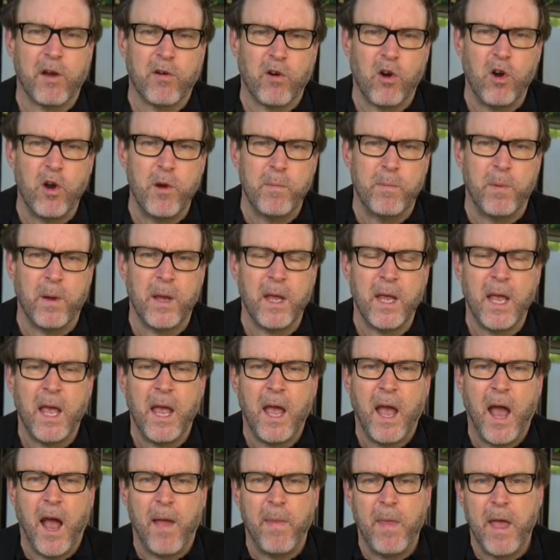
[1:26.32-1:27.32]
group,
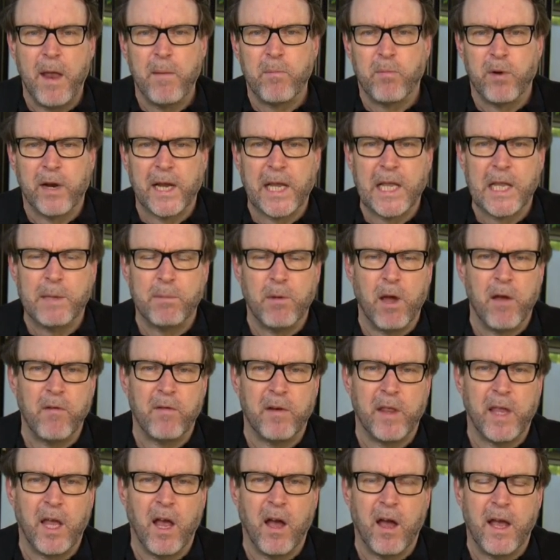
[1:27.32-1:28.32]
and then bringing them over
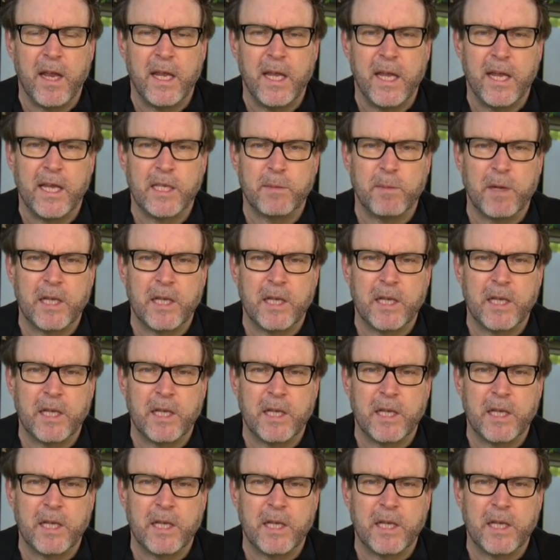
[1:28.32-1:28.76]
to the ideas.